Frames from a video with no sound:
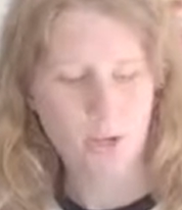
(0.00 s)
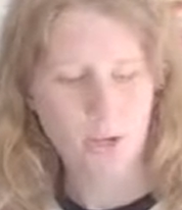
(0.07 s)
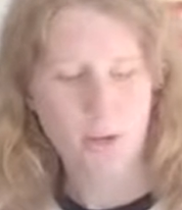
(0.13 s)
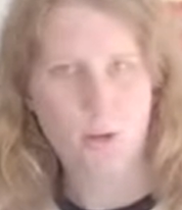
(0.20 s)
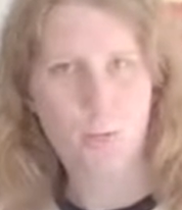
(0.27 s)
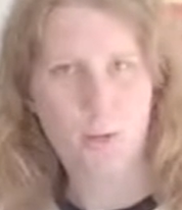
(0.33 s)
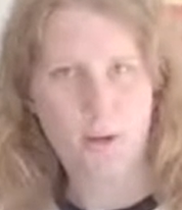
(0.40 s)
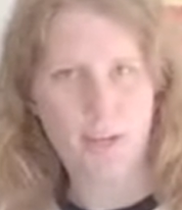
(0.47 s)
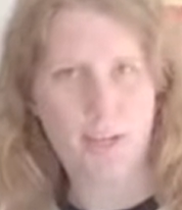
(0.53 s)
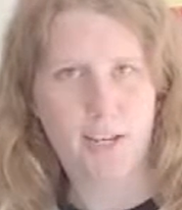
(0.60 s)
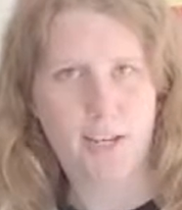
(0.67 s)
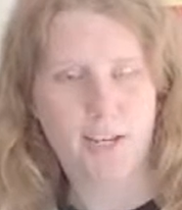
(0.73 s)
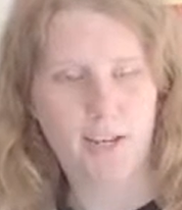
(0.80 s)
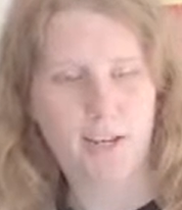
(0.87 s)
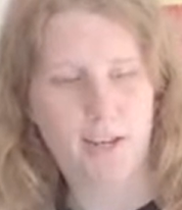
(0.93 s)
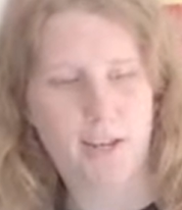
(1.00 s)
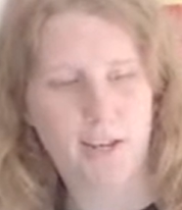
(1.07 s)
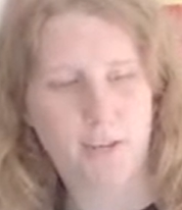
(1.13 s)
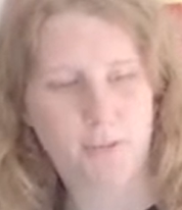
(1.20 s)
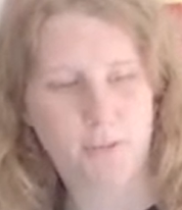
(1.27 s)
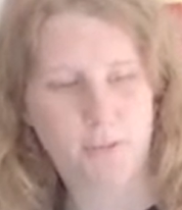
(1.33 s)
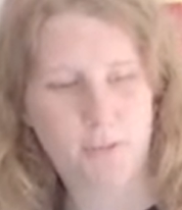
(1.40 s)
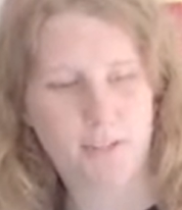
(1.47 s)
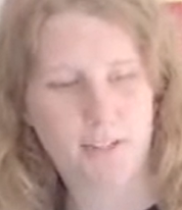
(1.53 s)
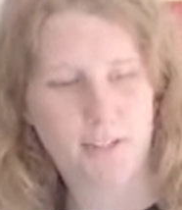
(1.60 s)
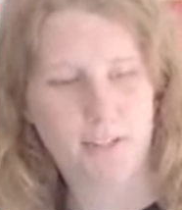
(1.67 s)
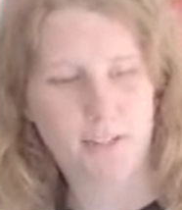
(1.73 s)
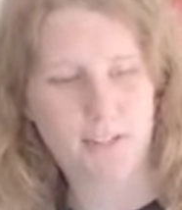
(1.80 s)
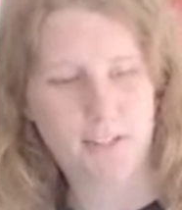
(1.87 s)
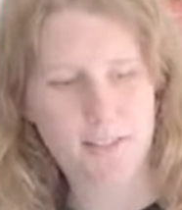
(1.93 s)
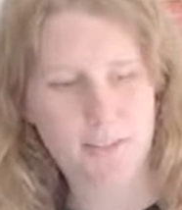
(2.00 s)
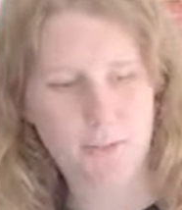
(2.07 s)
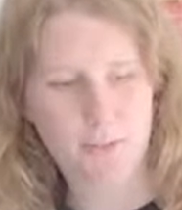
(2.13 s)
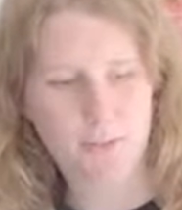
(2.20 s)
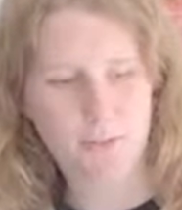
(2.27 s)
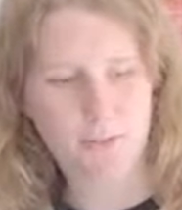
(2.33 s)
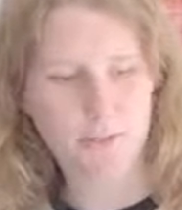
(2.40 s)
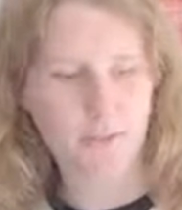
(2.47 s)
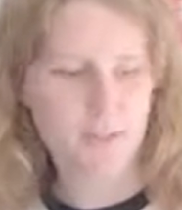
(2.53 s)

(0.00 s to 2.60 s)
1 can of sweetened condensed milk,